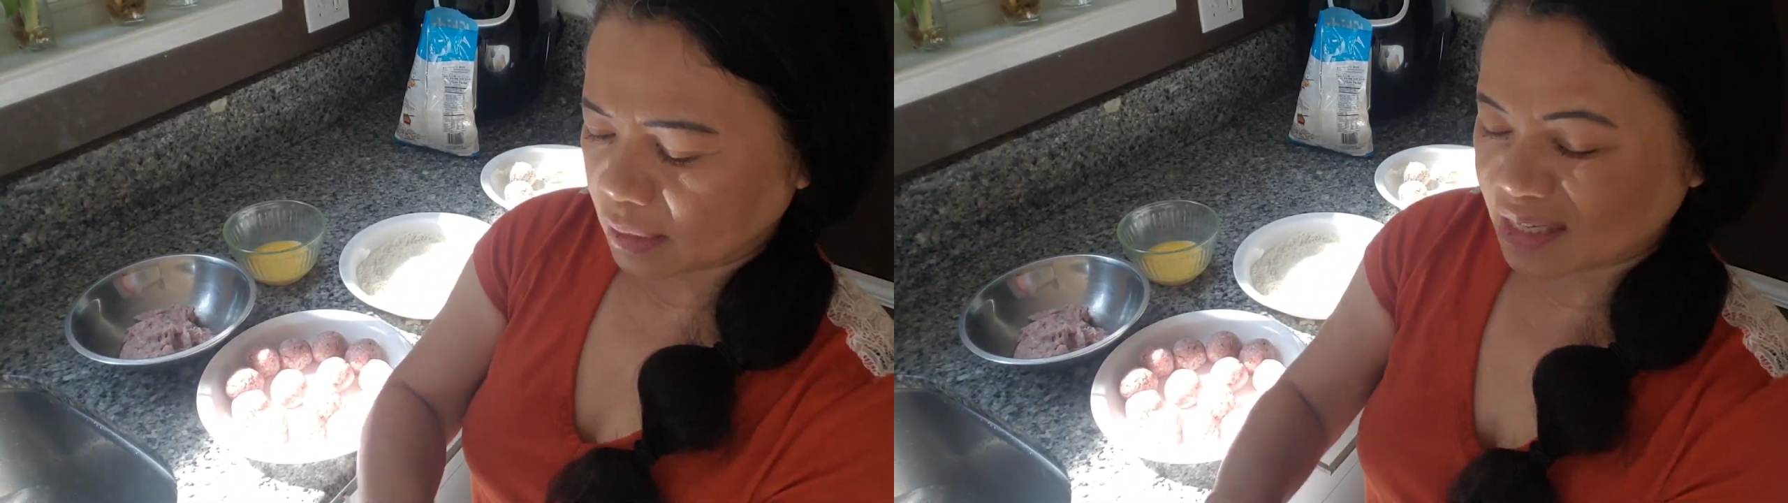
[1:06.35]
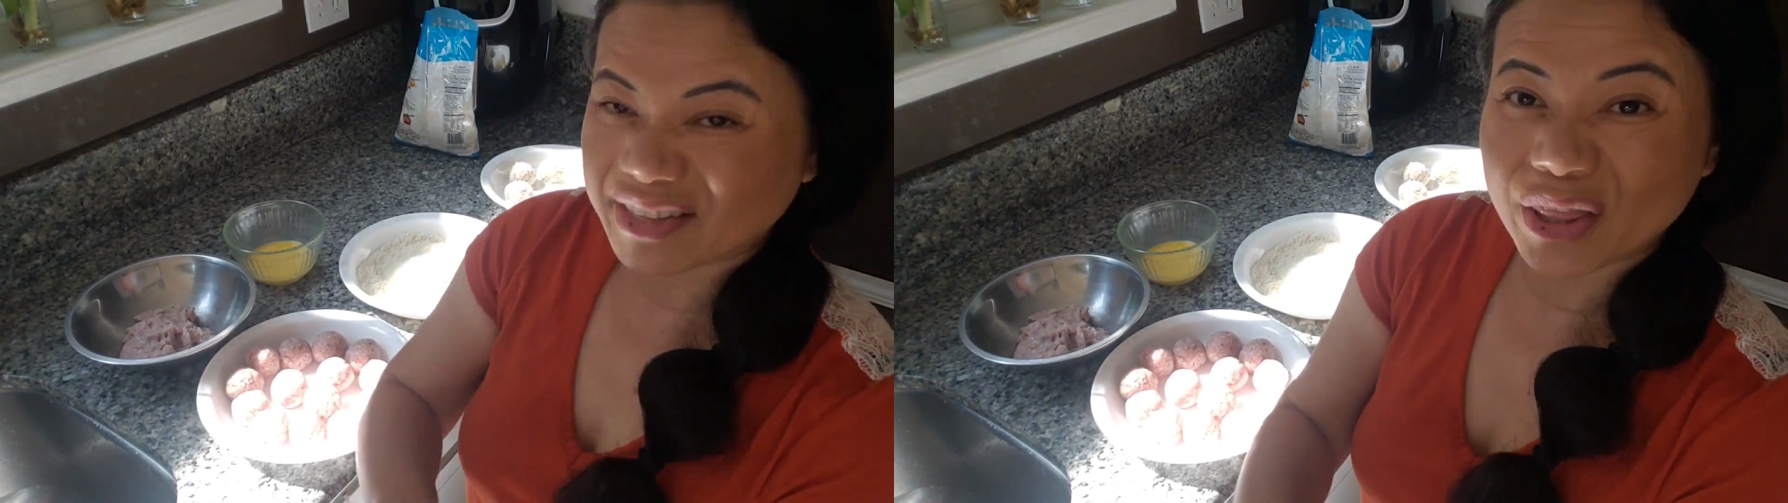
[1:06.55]

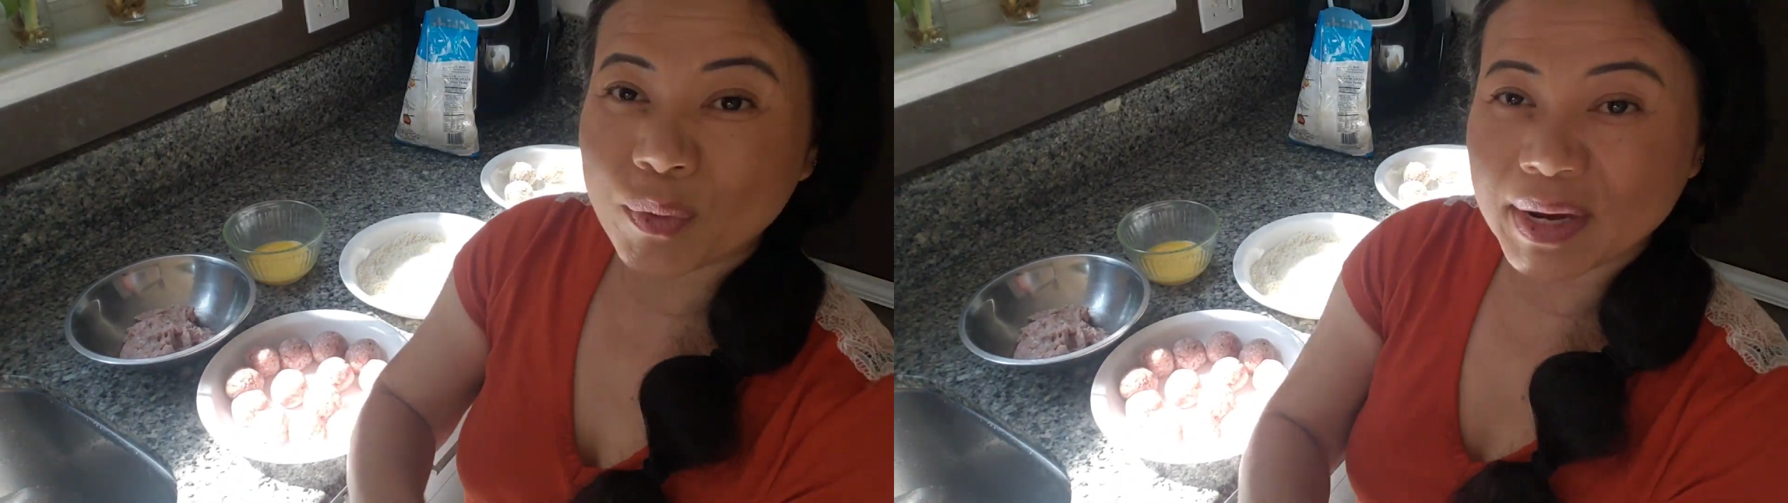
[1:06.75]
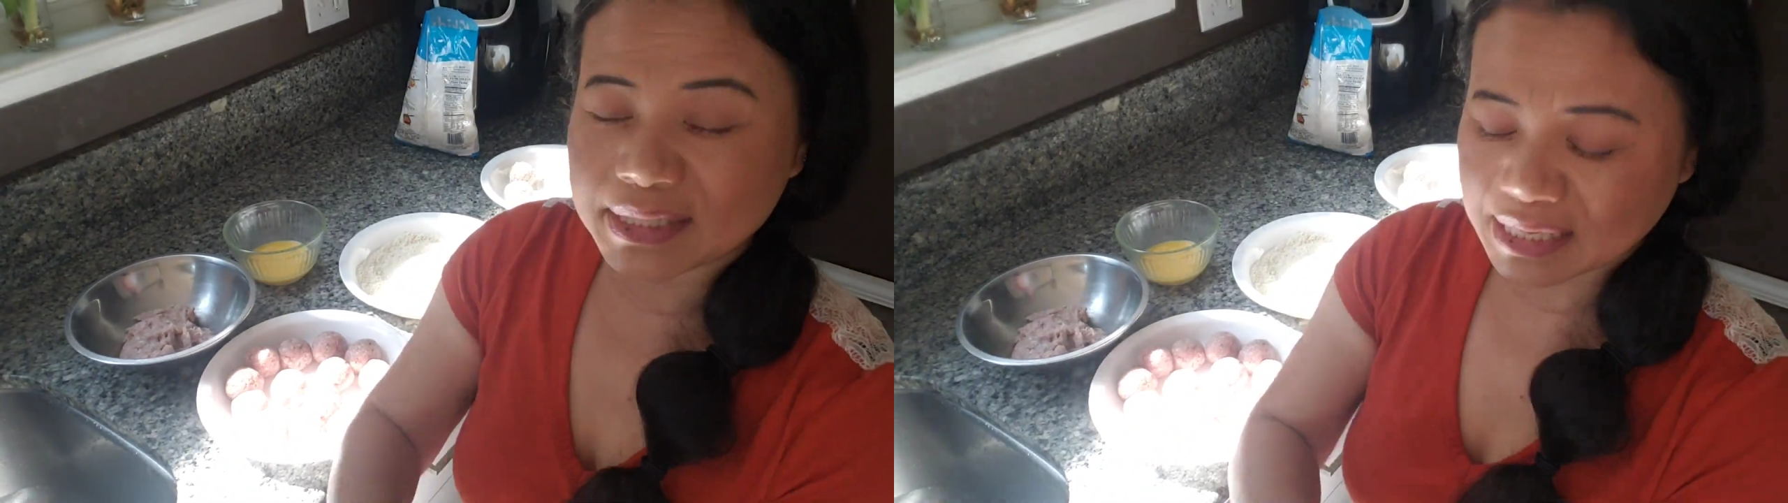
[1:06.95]
because
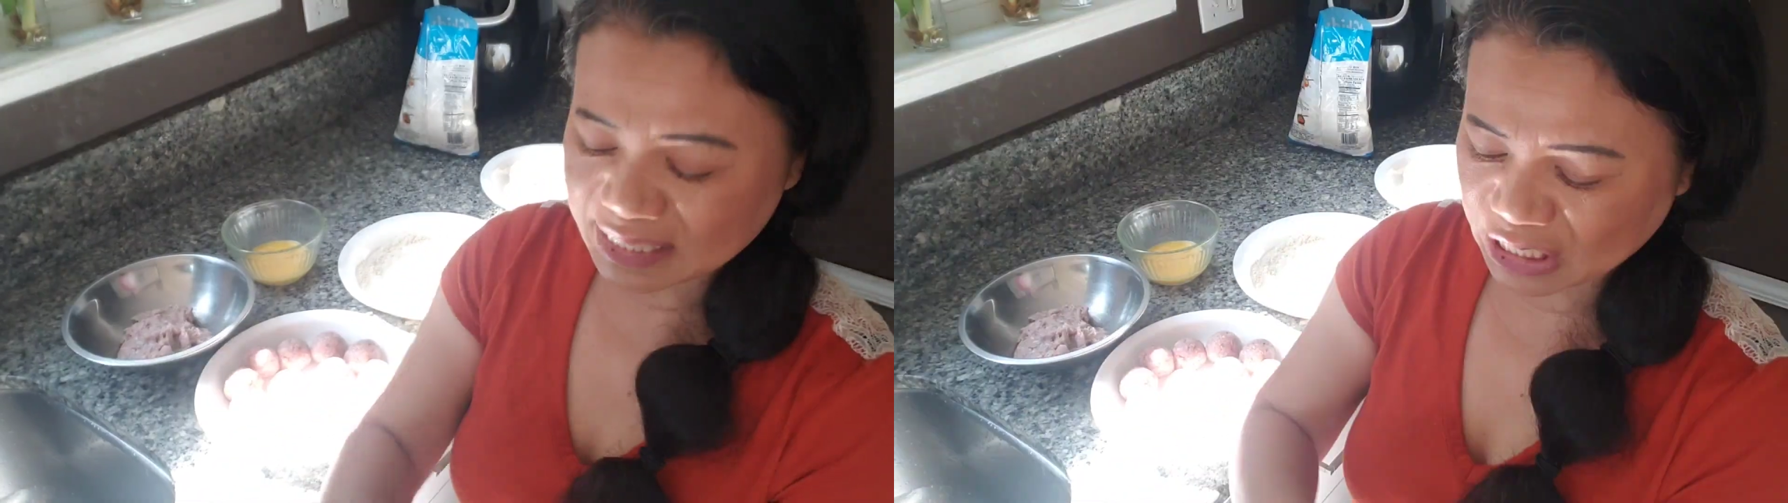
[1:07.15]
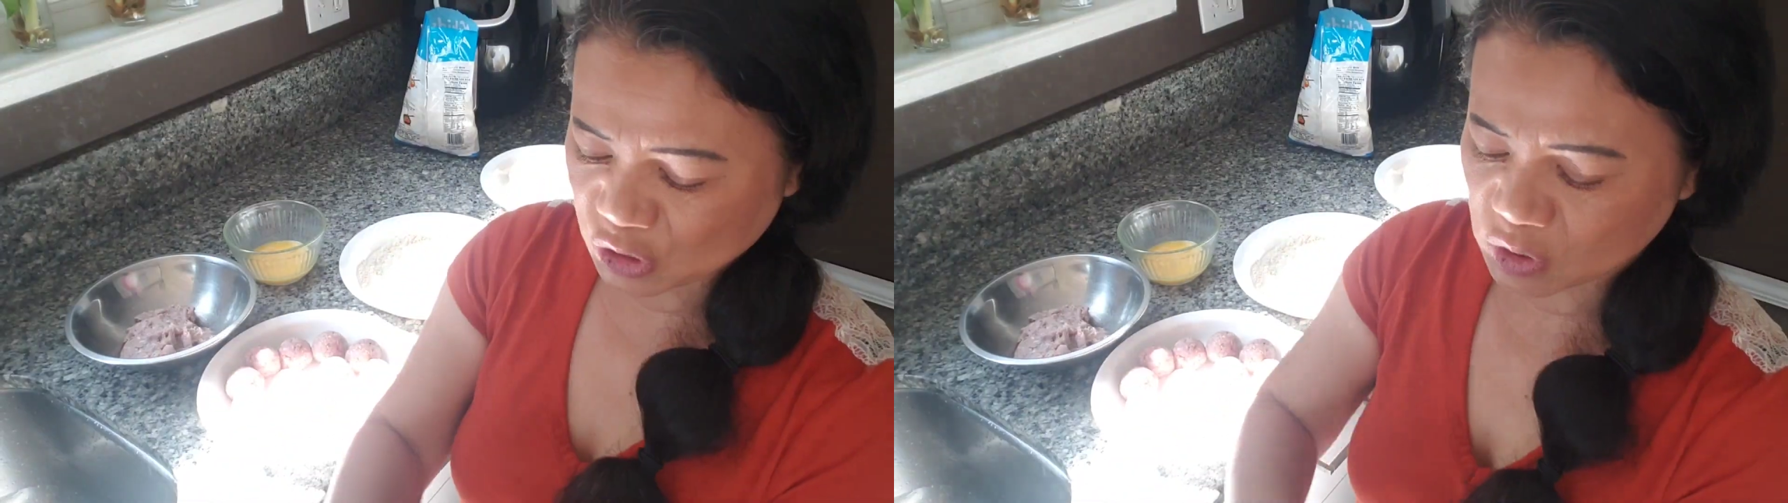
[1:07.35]
otherwise it's
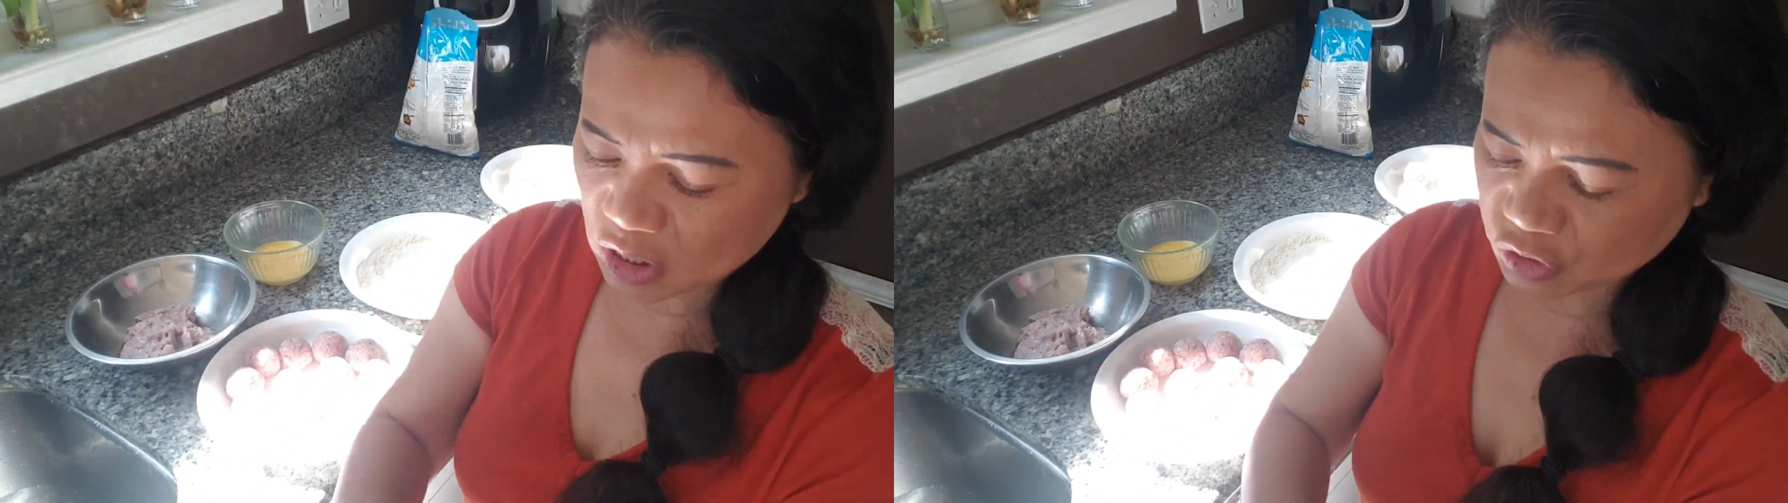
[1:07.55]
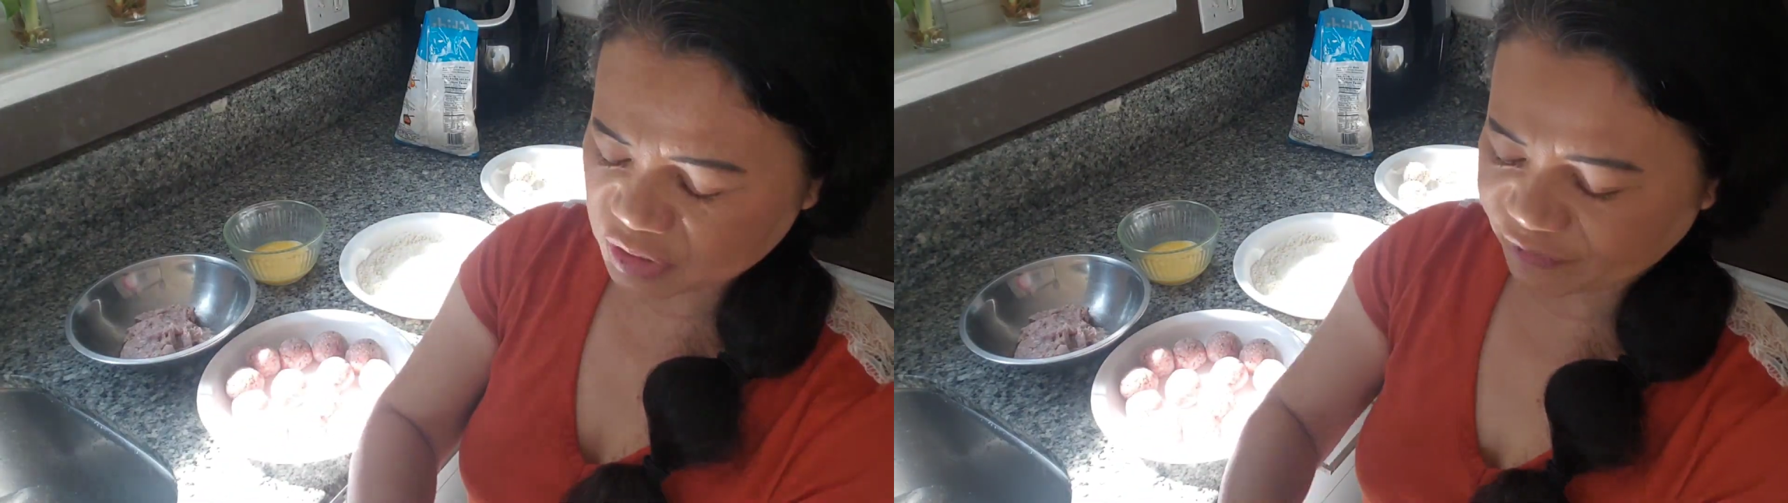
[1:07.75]
going to take too
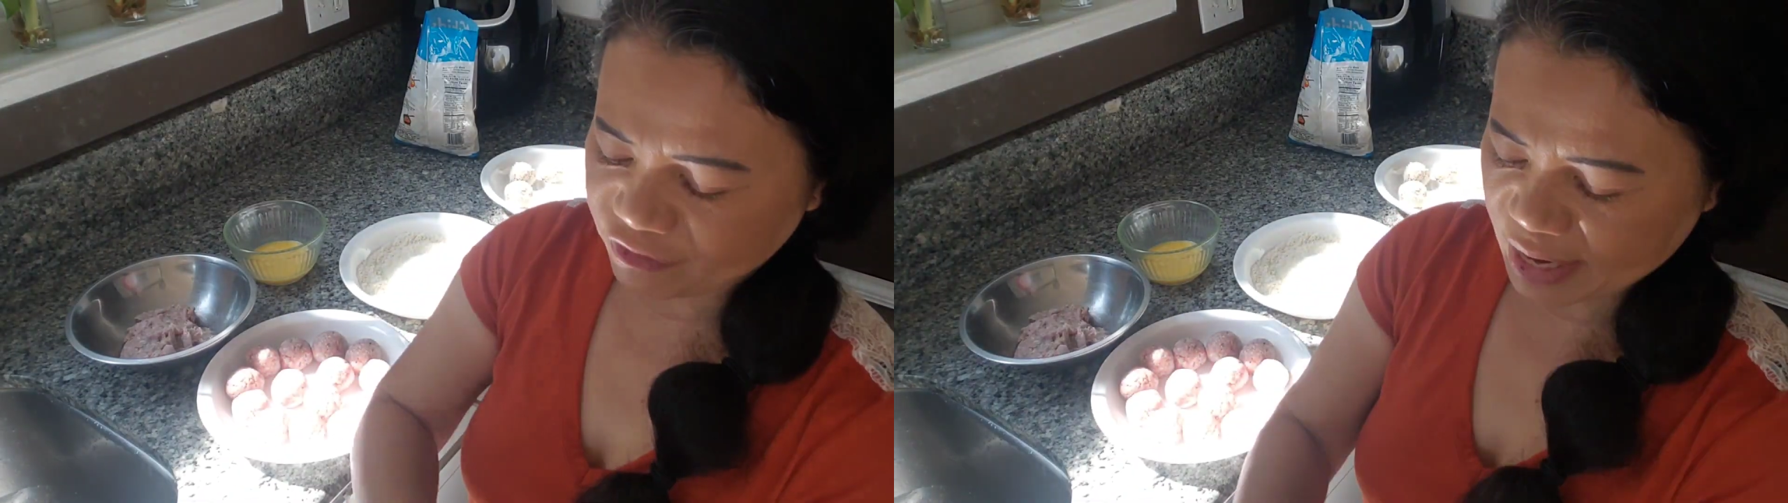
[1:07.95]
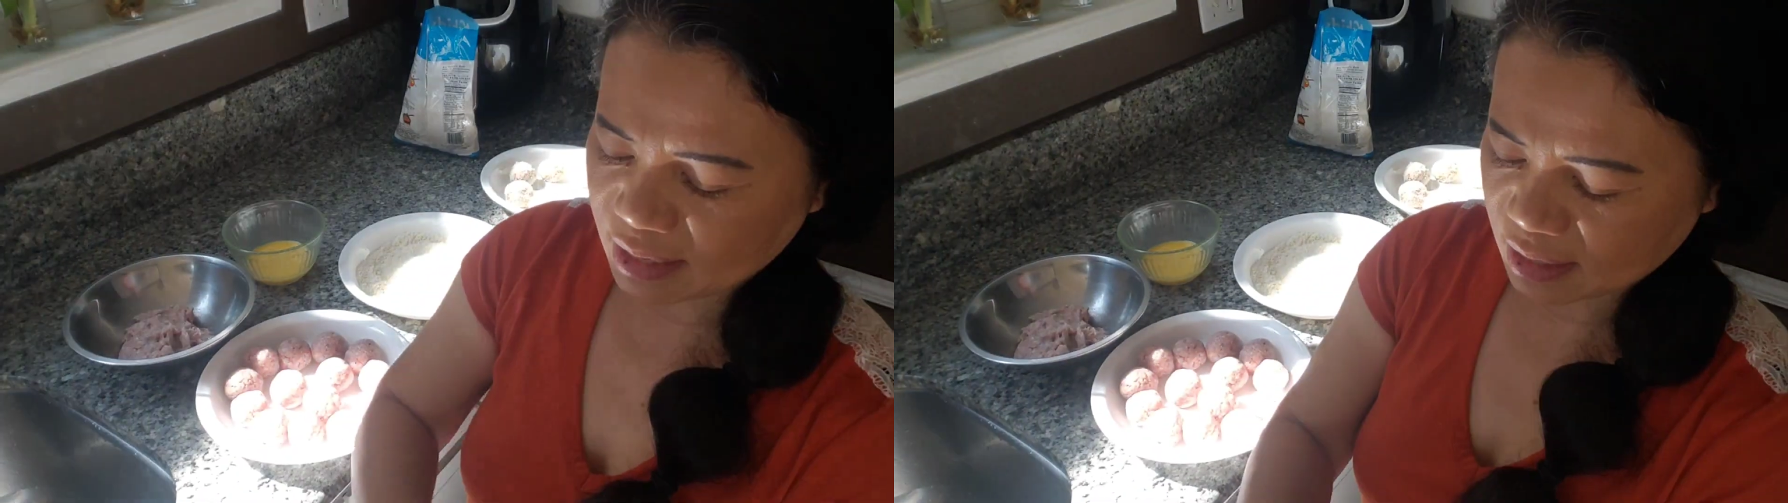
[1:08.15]
long to
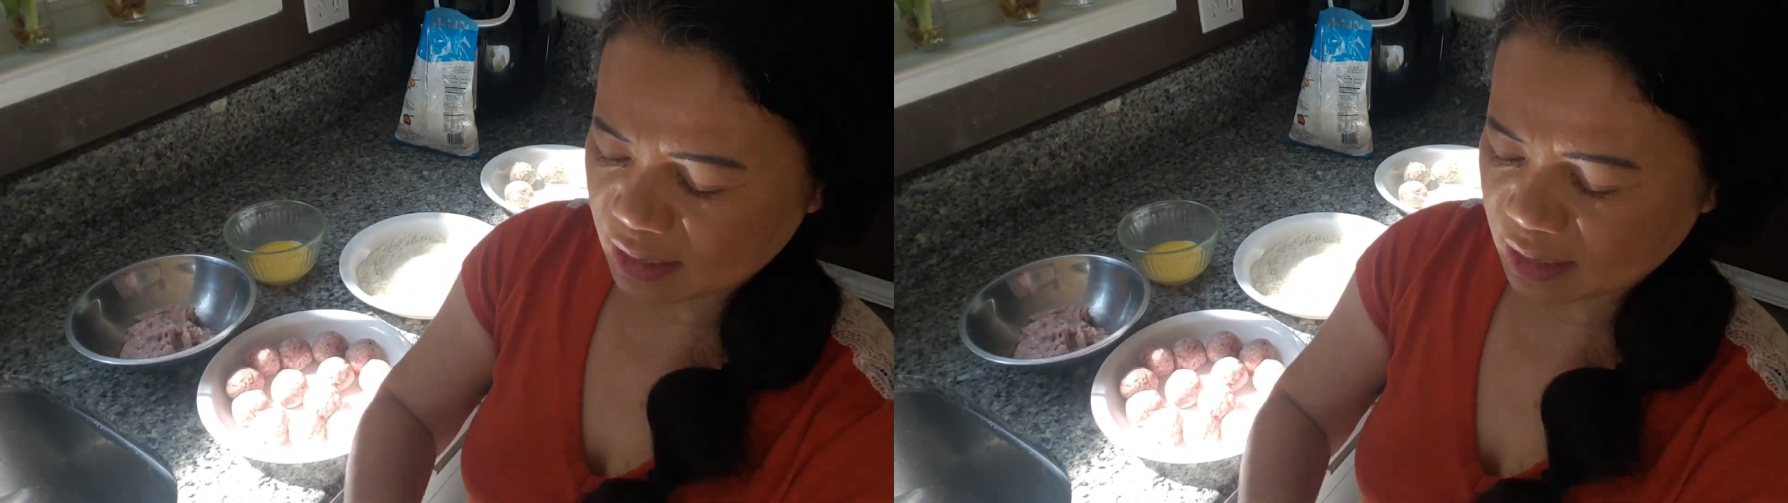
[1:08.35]
deep fry.